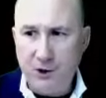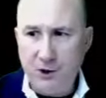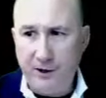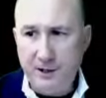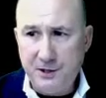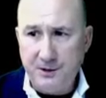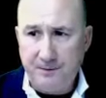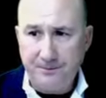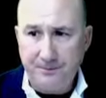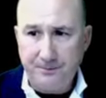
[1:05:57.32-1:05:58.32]
artists.
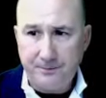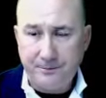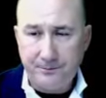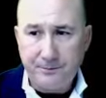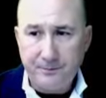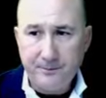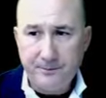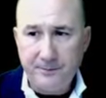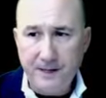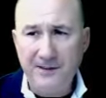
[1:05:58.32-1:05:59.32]

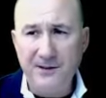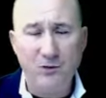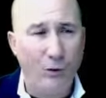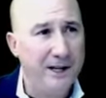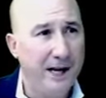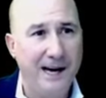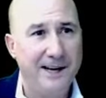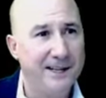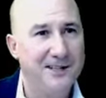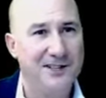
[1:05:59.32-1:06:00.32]
I had this one guy,
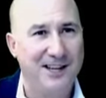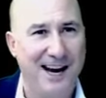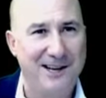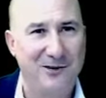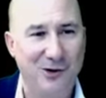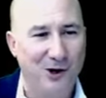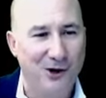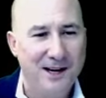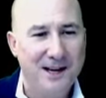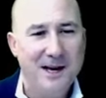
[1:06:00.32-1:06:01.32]
nicest guy in the world,
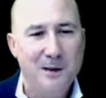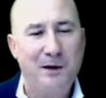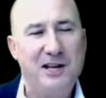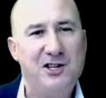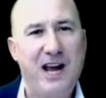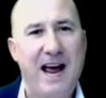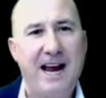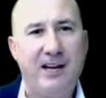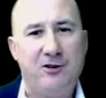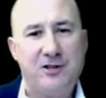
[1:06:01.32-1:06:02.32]
but his
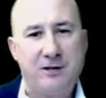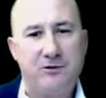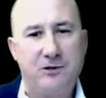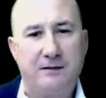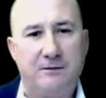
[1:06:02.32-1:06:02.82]
yang energy was like,